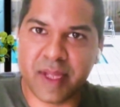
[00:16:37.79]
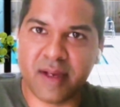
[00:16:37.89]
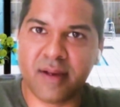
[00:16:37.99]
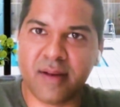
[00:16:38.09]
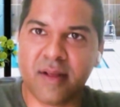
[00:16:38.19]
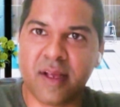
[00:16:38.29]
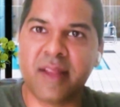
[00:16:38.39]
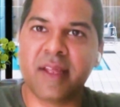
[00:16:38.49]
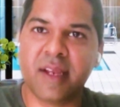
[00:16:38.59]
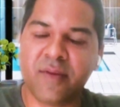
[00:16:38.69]
uh,
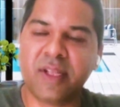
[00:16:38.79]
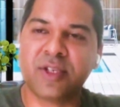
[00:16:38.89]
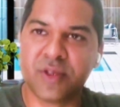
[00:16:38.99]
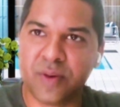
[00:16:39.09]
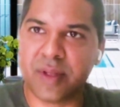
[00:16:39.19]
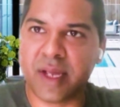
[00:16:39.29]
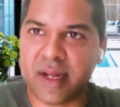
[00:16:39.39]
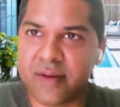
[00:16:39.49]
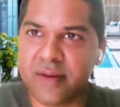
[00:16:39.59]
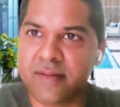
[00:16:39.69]
and then it will show
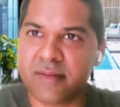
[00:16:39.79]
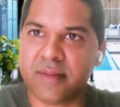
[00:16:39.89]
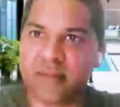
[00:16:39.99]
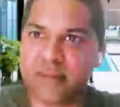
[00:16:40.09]
that you know